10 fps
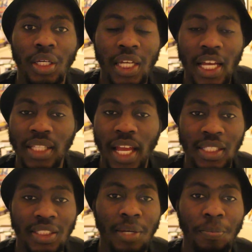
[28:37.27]
yes, like
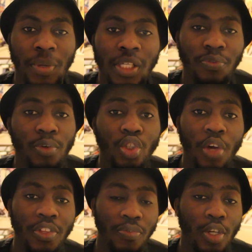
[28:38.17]
I said, please, if you
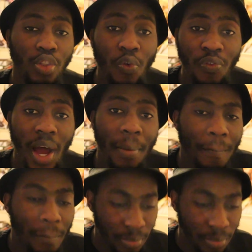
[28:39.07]
enjoyed this video so far,